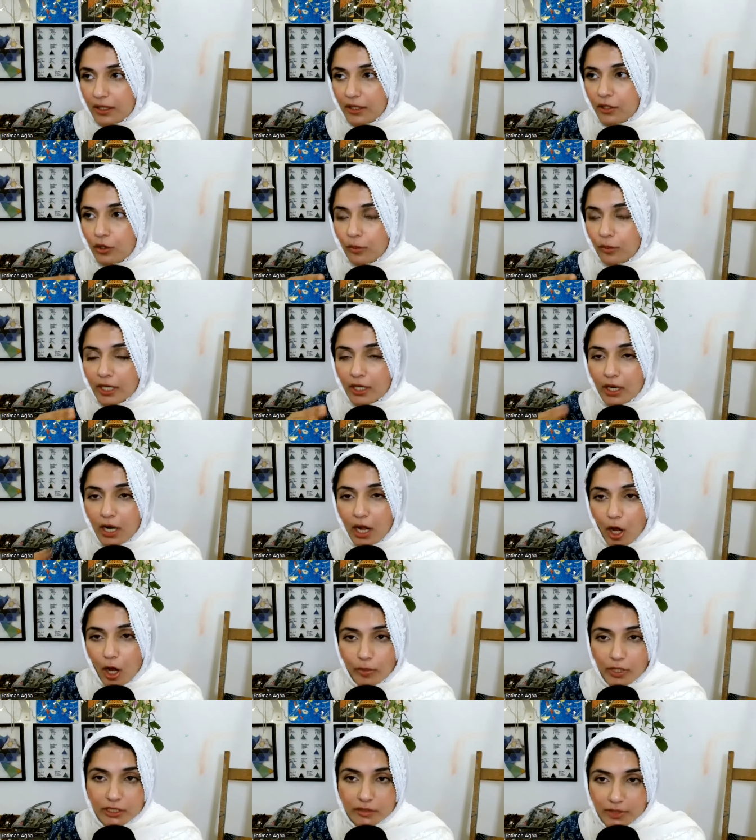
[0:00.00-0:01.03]
No matter
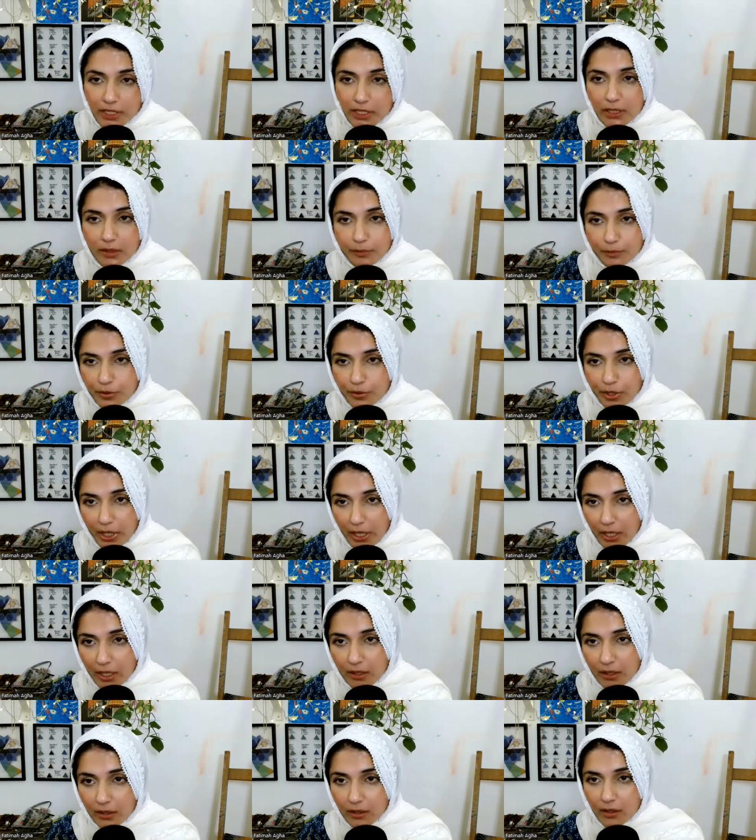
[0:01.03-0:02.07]
how much we keep
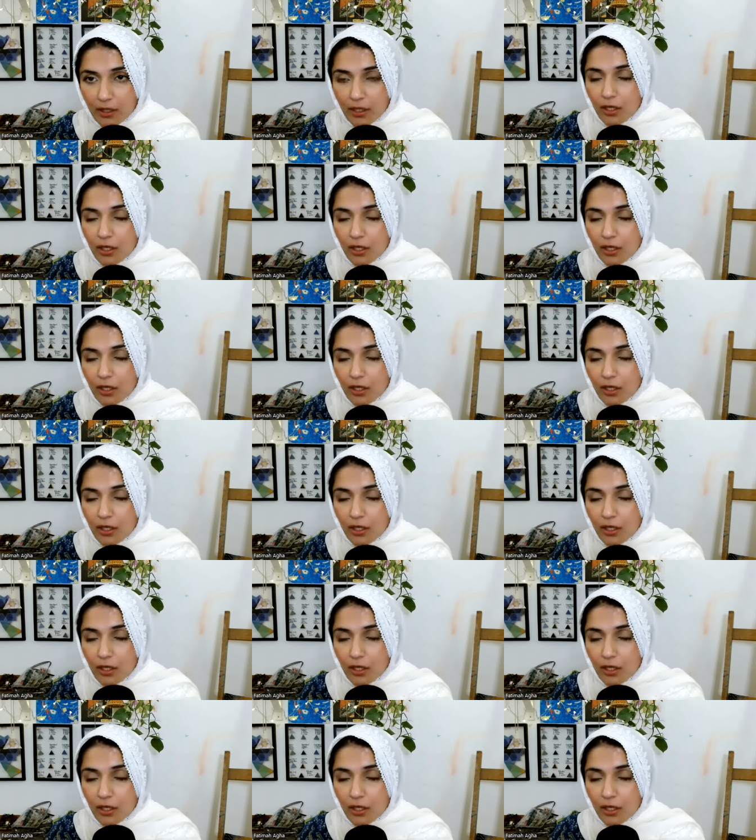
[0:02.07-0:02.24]
praying,